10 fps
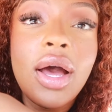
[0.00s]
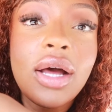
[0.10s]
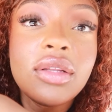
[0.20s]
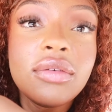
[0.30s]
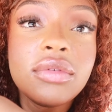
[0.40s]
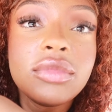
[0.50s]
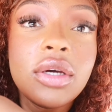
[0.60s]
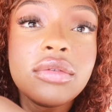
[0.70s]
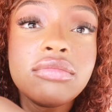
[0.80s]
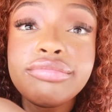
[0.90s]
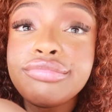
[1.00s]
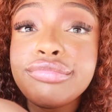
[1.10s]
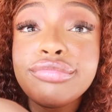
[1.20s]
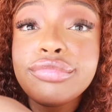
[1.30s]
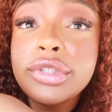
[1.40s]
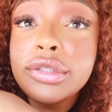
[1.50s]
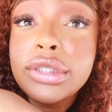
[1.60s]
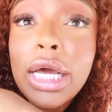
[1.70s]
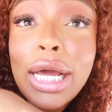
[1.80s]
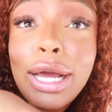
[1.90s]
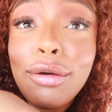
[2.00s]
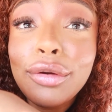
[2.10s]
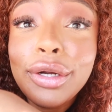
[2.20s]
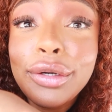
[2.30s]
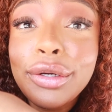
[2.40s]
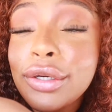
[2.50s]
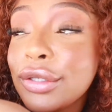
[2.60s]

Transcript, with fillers: i love them though i don't care